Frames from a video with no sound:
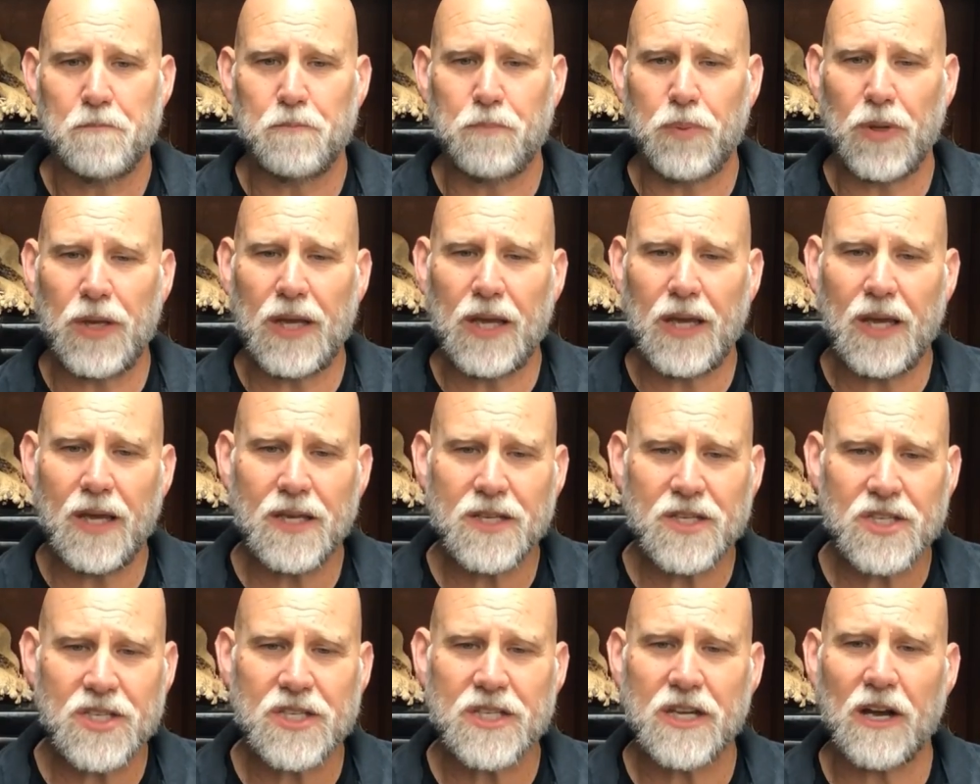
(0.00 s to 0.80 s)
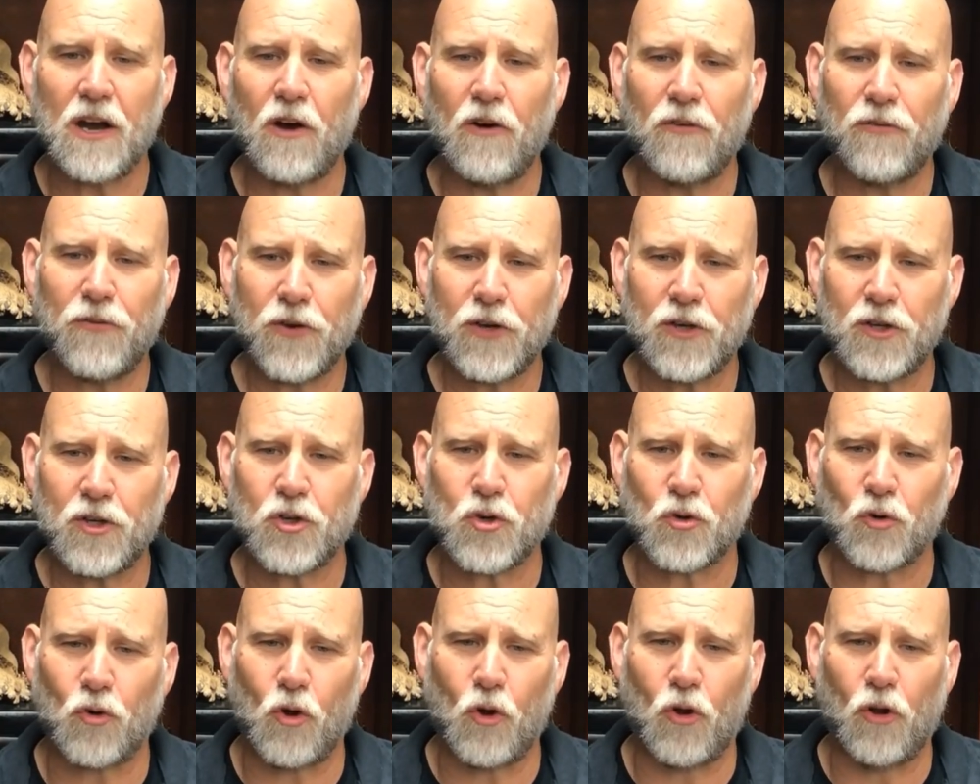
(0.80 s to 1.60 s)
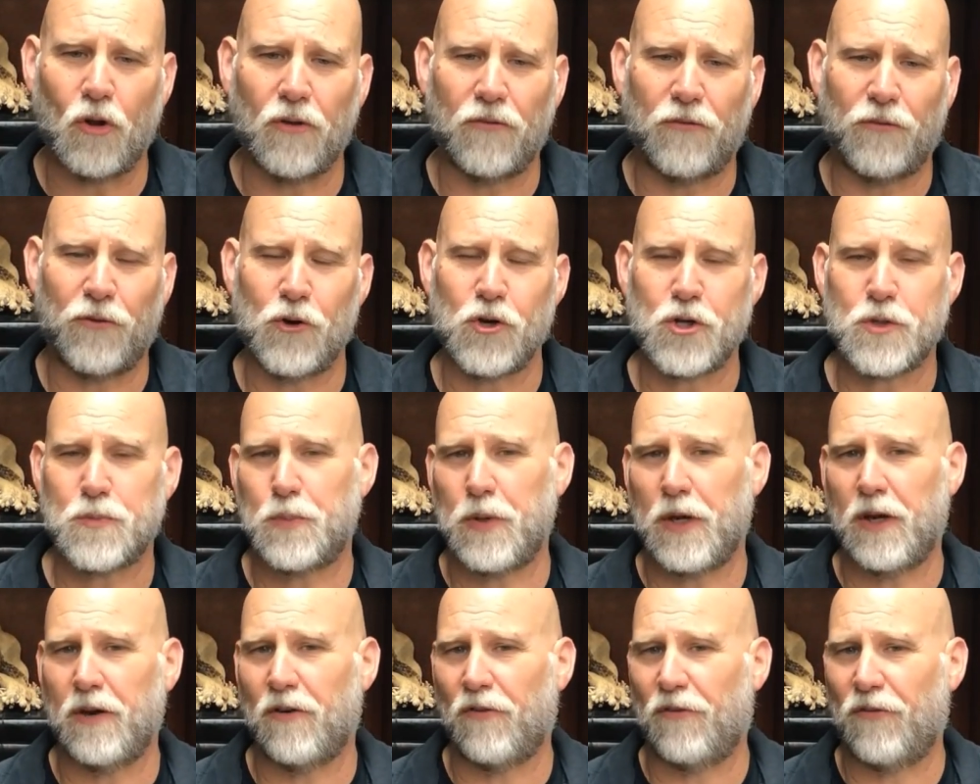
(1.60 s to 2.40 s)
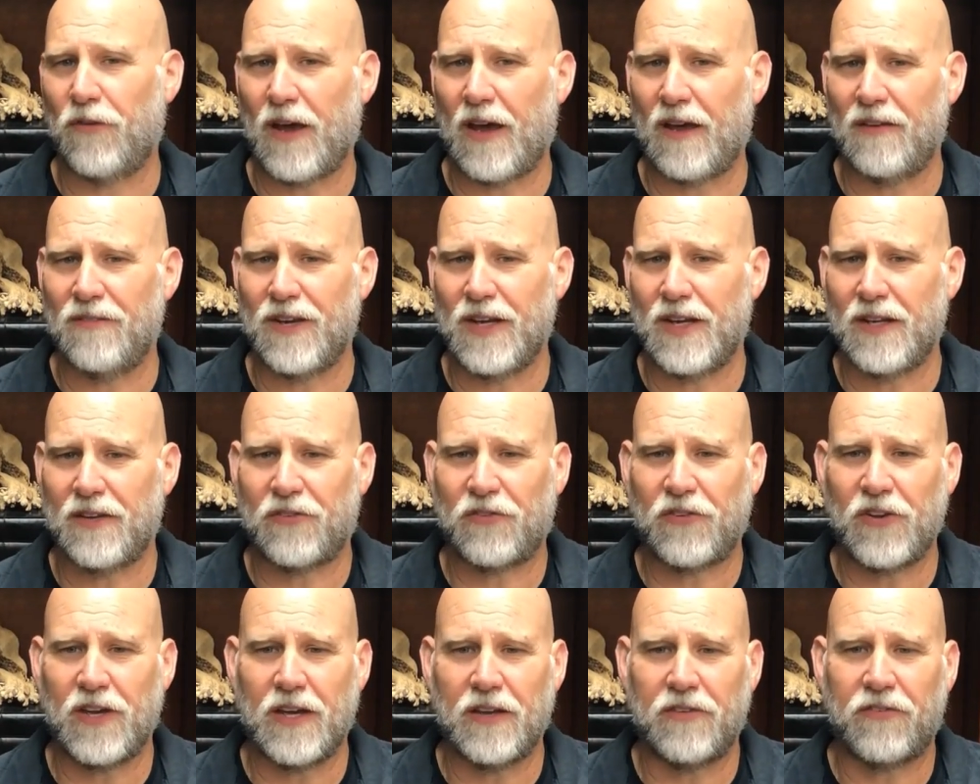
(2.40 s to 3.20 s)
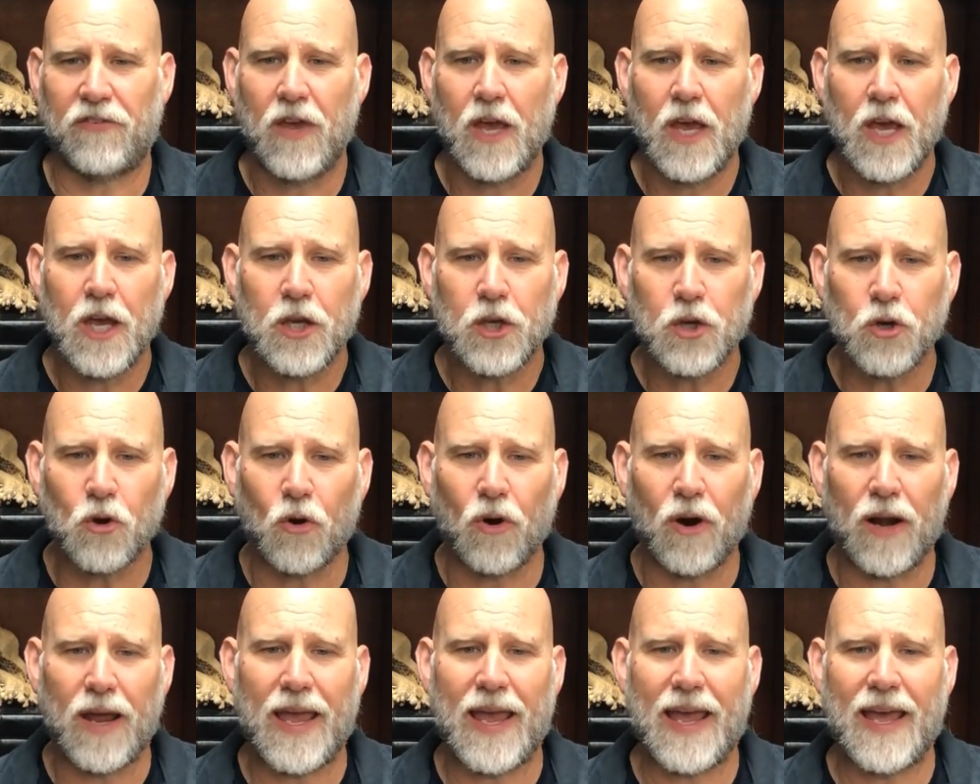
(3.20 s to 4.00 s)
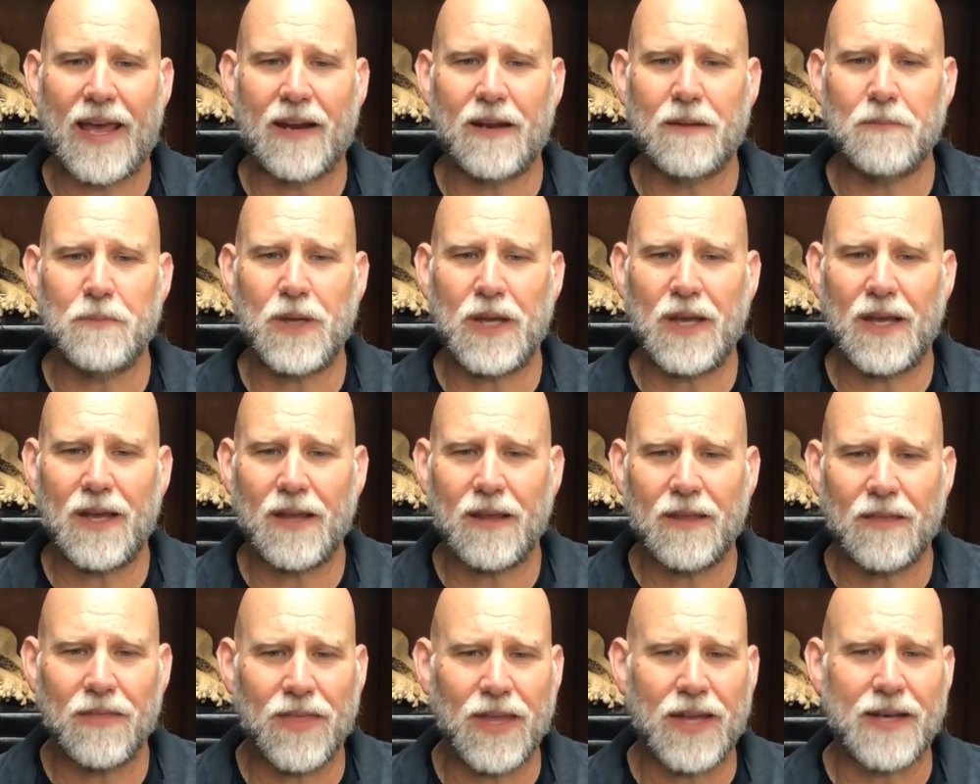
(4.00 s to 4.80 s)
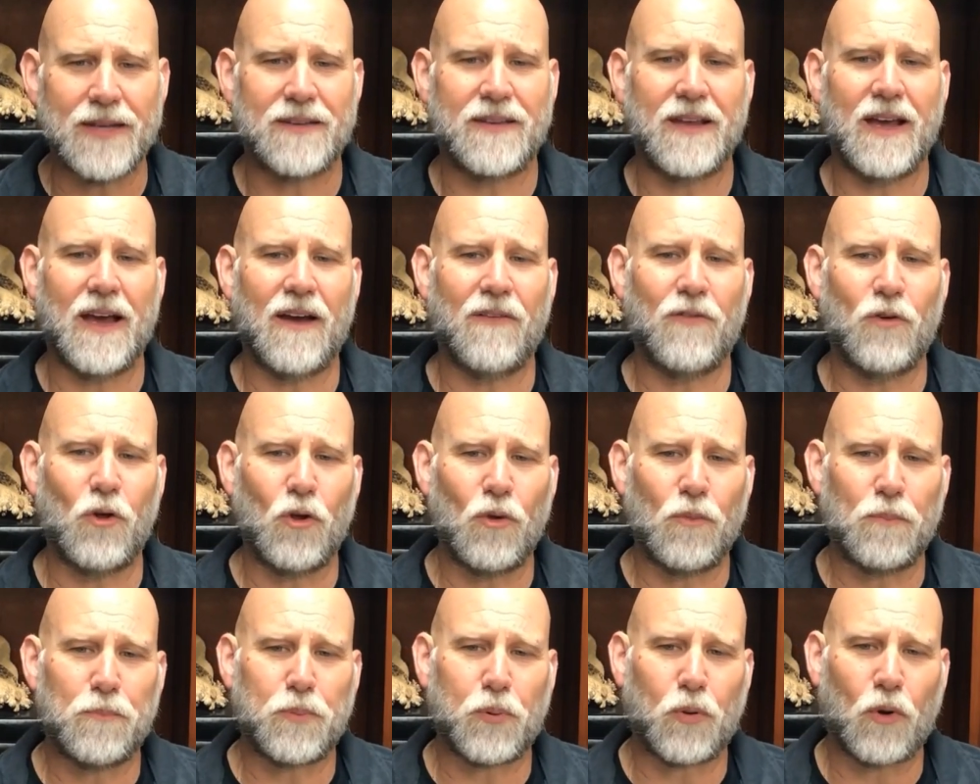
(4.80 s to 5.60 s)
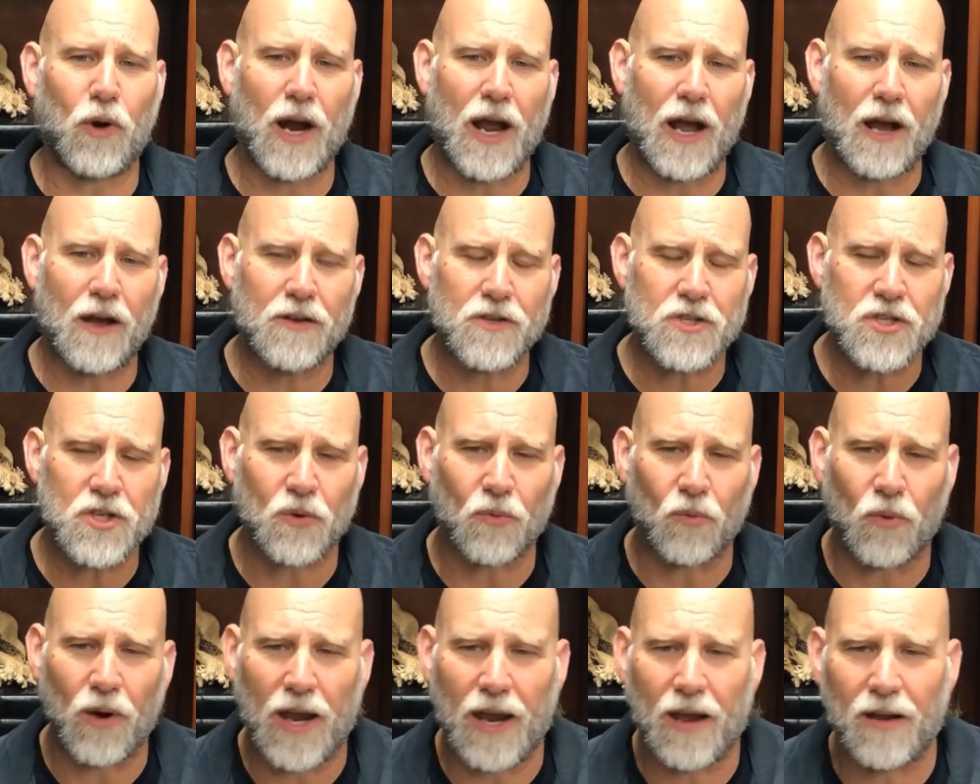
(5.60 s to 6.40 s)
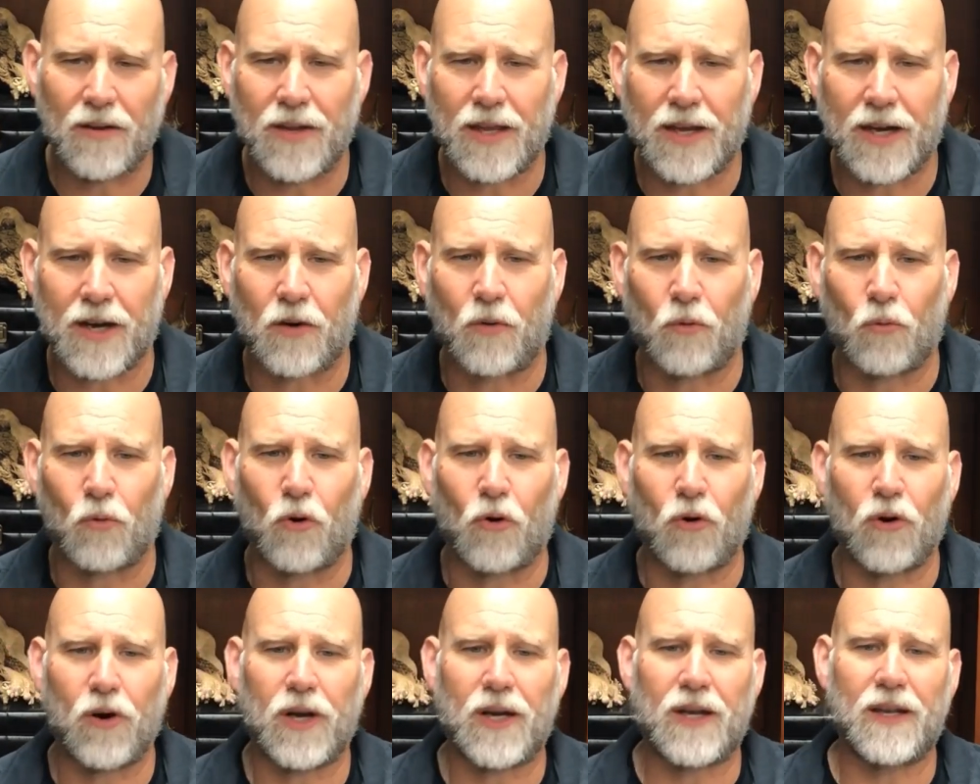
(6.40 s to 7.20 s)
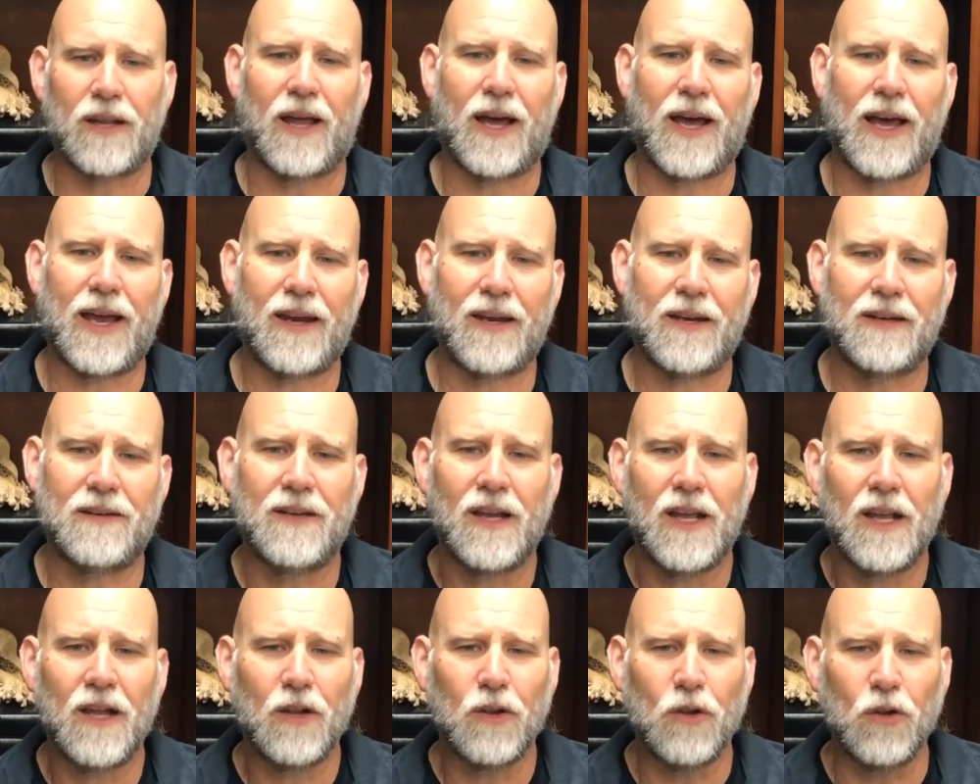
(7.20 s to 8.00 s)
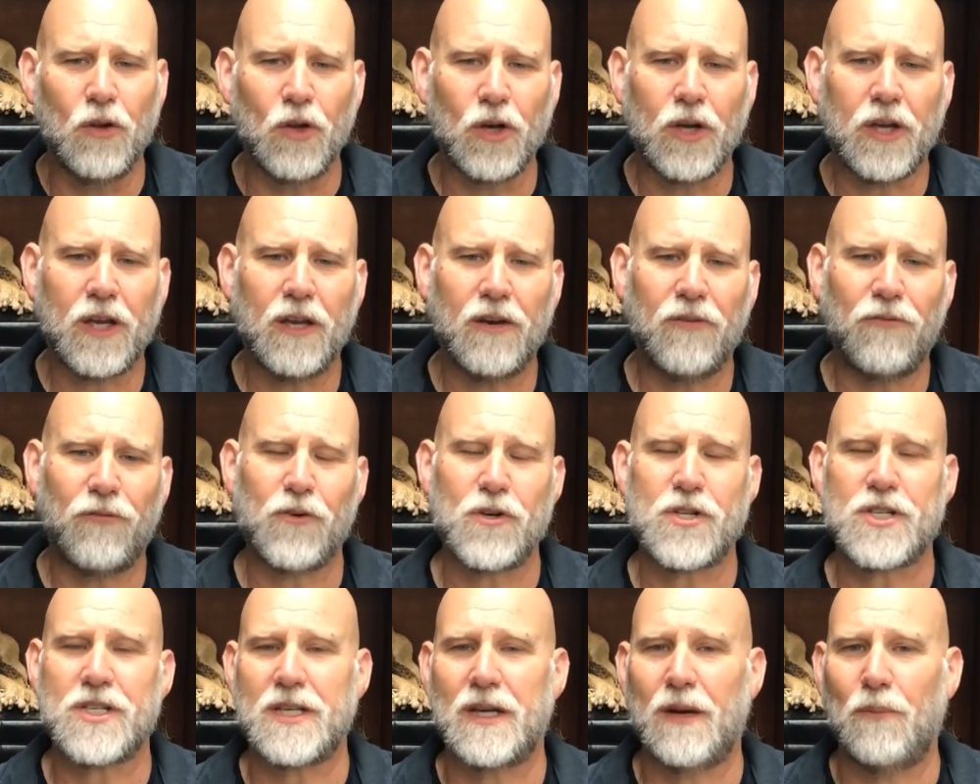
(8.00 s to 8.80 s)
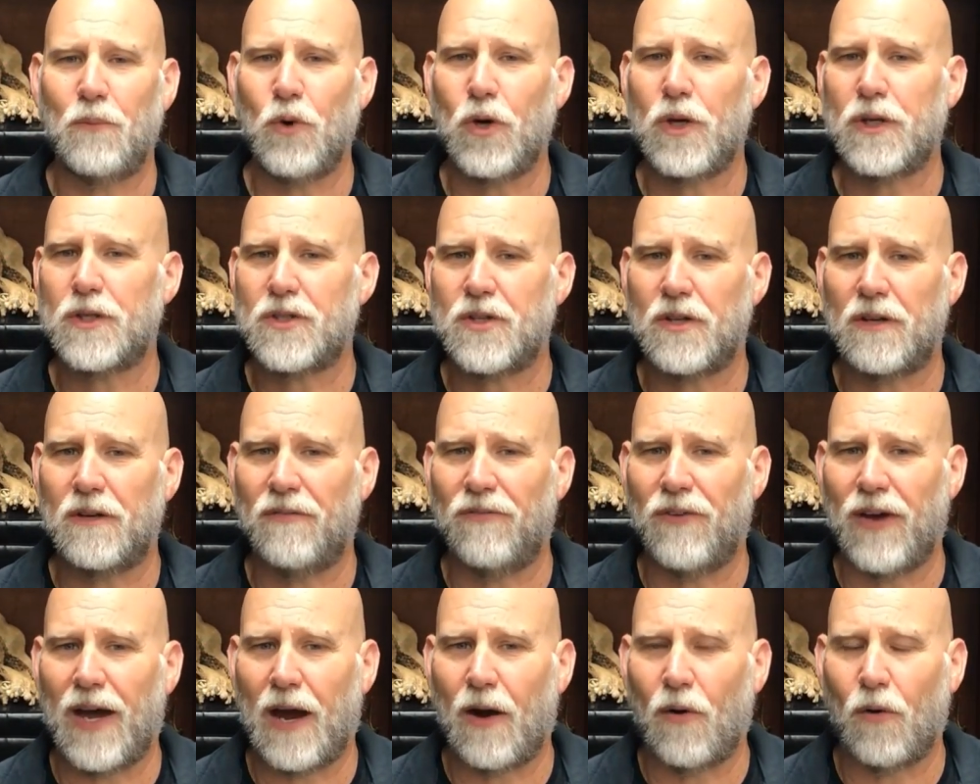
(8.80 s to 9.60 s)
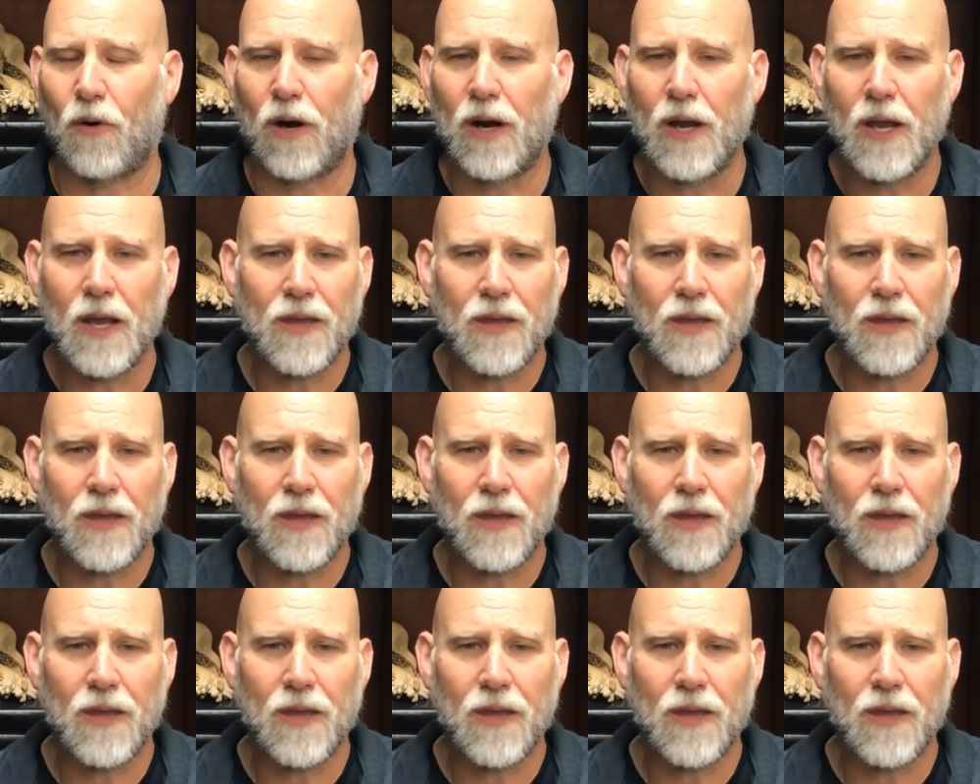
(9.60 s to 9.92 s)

Be self-controlled, 1 Peter 5, 8 says. Your enemy, the devil, prowls around like a roaring lion looking for someone to devour.